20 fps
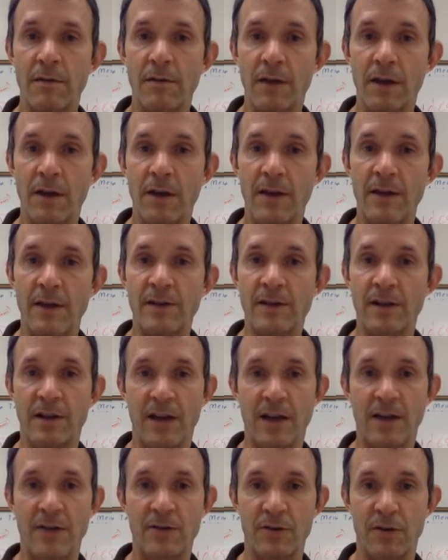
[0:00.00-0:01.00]
Okay, that's
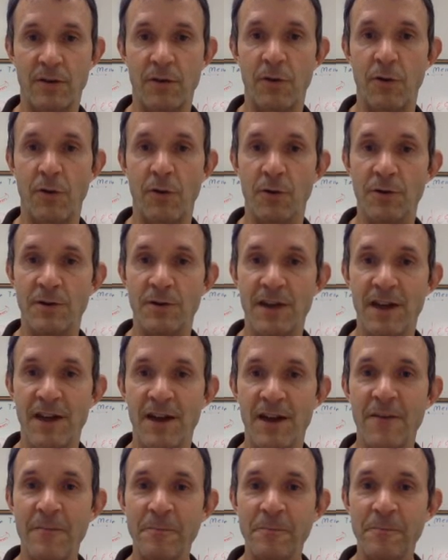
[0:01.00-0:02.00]
actually a Thursday.
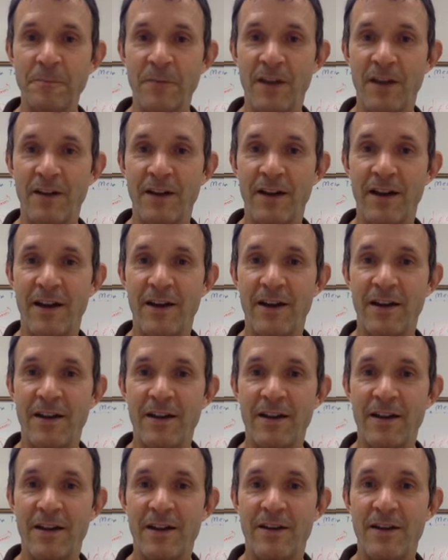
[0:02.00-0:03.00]
Okay,
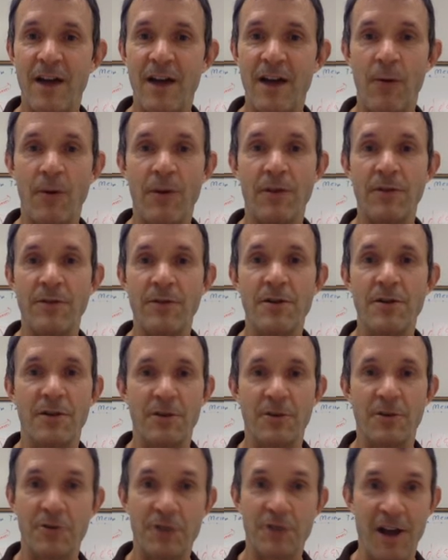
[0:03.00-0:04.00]
now whether
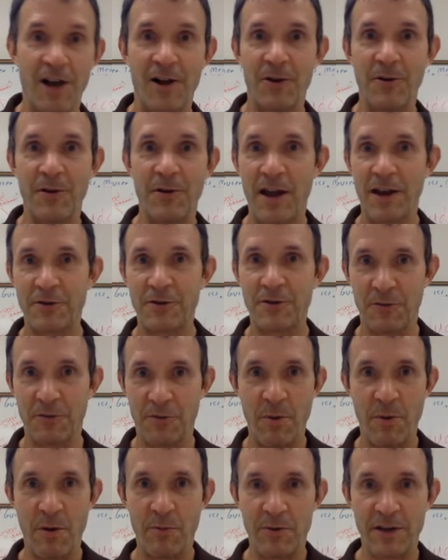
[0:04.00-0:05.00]
your child actually
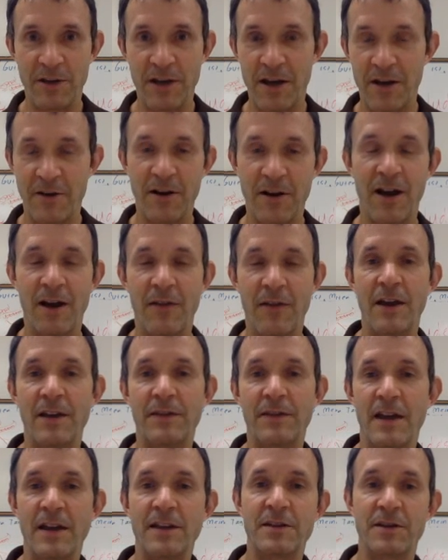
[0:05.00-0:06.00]
remembers that or not,
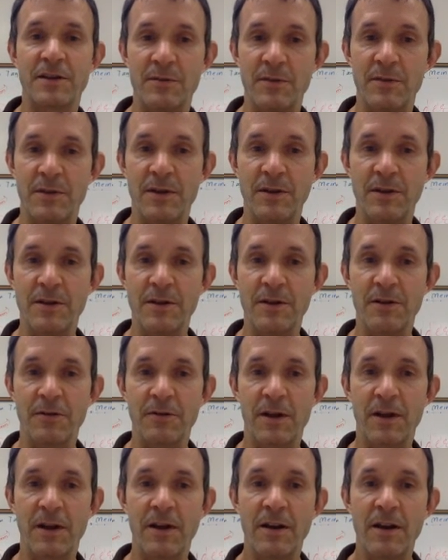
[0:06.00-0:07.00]
that's going to be the deal,
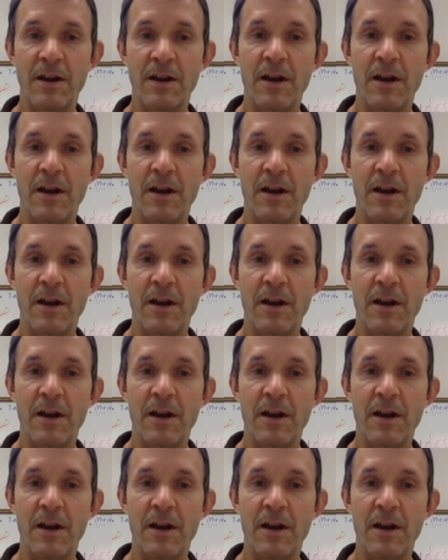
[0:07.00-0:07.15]
right?